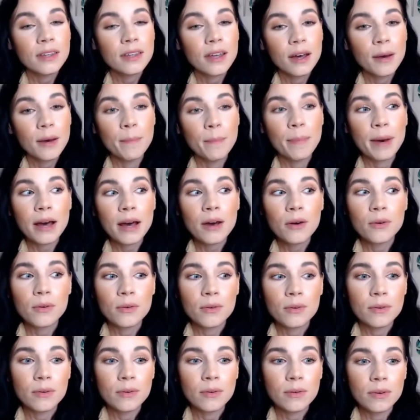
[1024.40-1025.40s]
about,
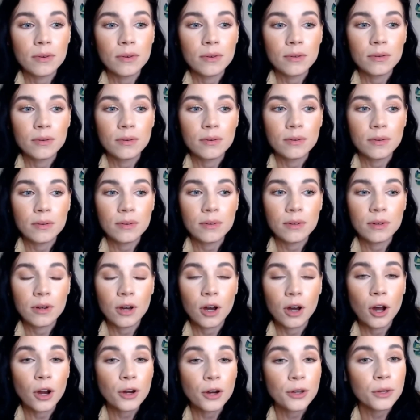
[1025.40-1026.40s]

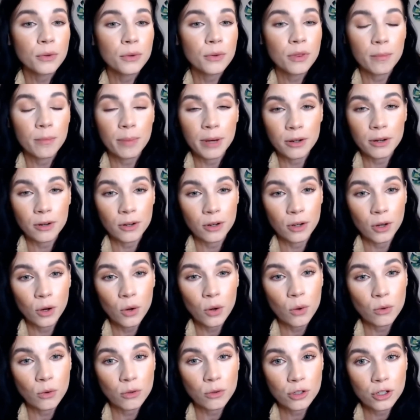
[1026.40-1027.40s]
are you the better
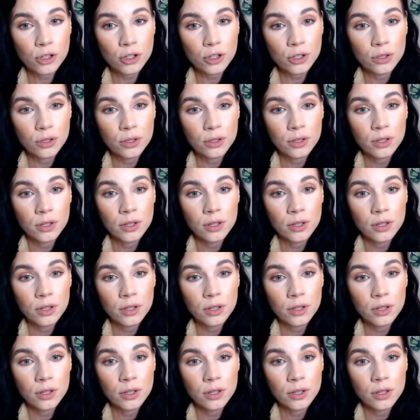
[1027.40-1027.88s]
coach?